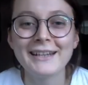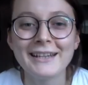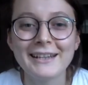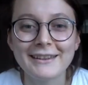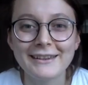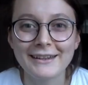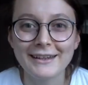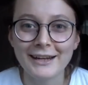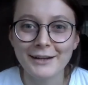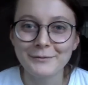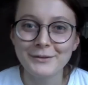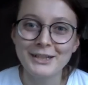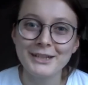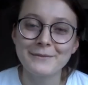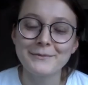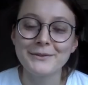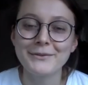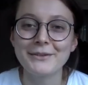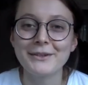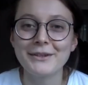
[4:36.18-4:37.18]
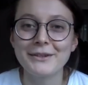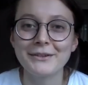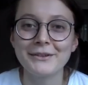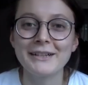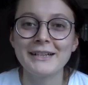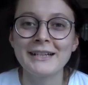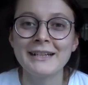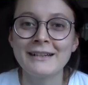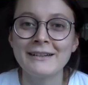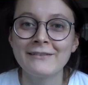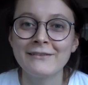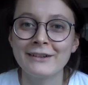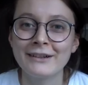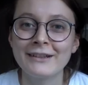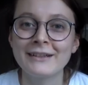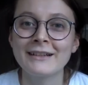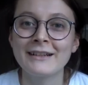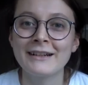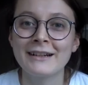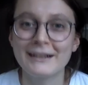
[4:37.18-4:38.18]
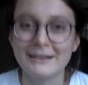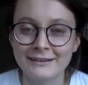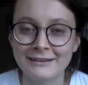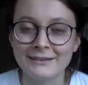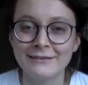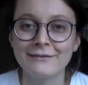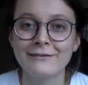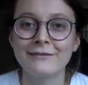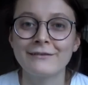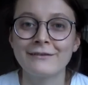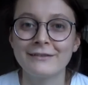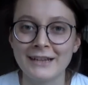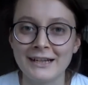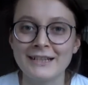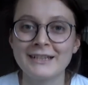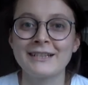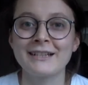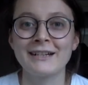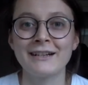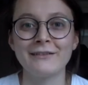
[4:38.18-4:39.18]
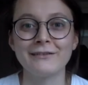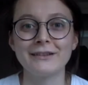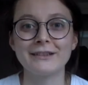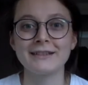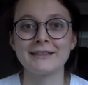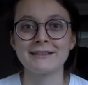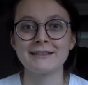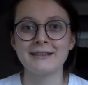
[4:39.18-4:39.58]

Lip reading: The camera comes with 3 fun coloured flash covers,